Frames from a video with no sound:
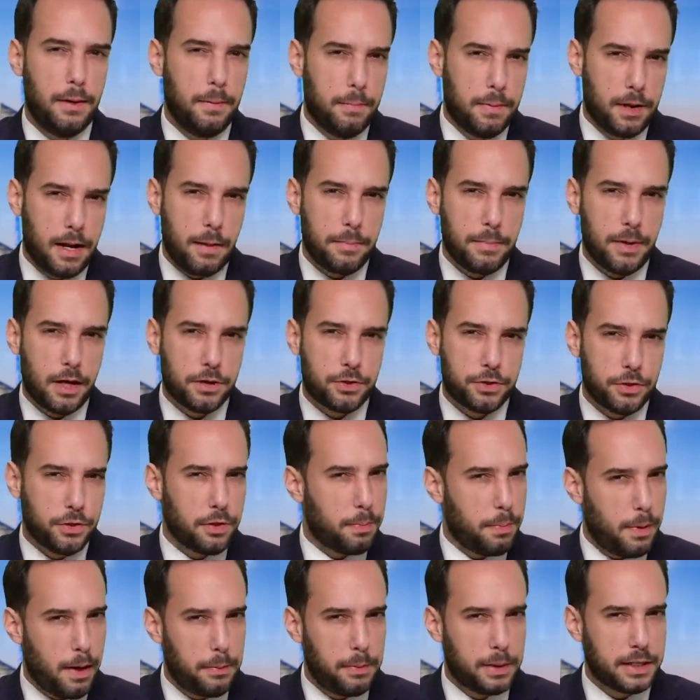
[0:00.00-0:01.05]
But I'm not sure
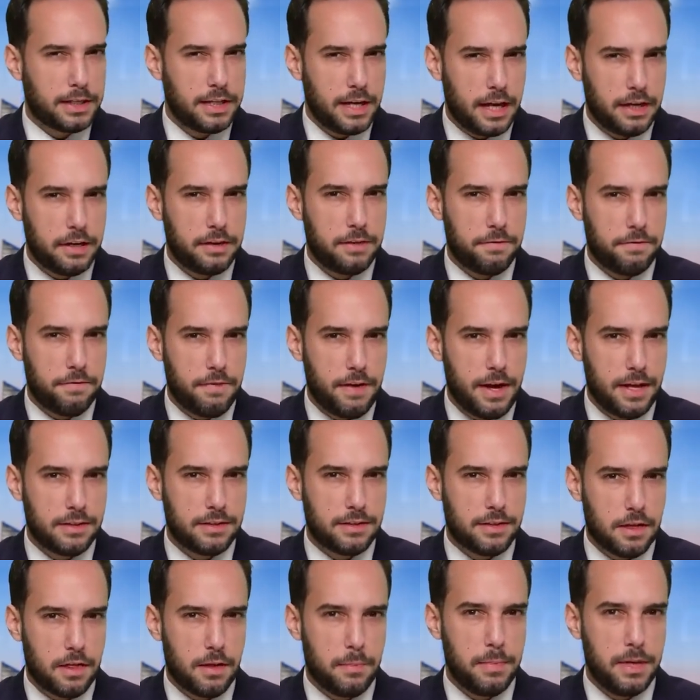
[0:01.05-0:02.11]
the public data
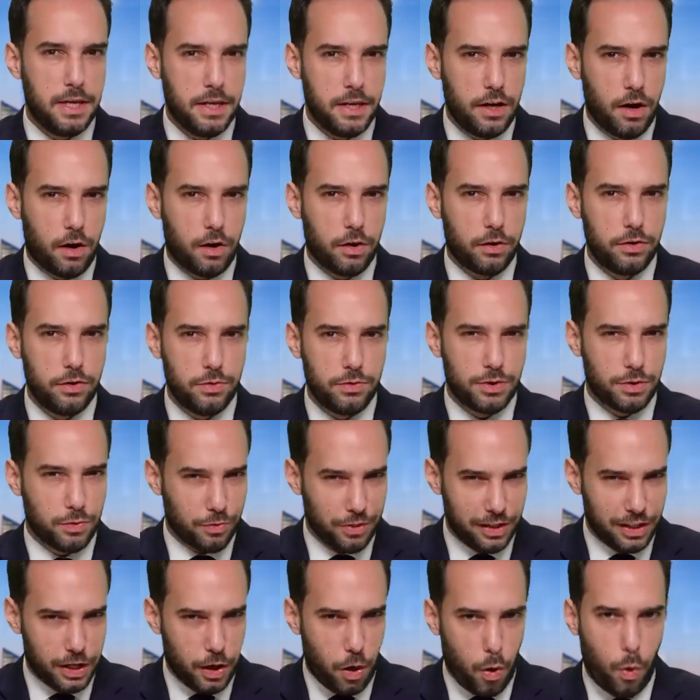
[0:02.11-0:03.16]
defense that the media are using
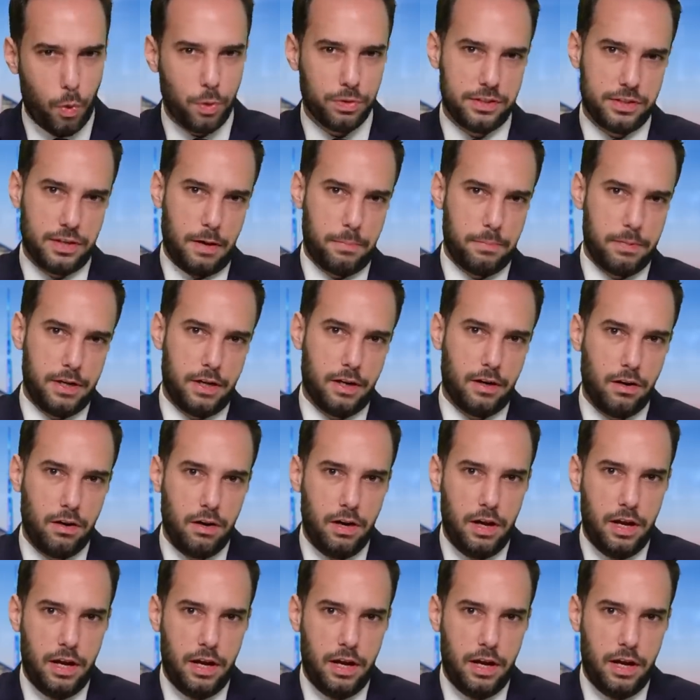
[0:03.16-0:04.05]
really holds up here.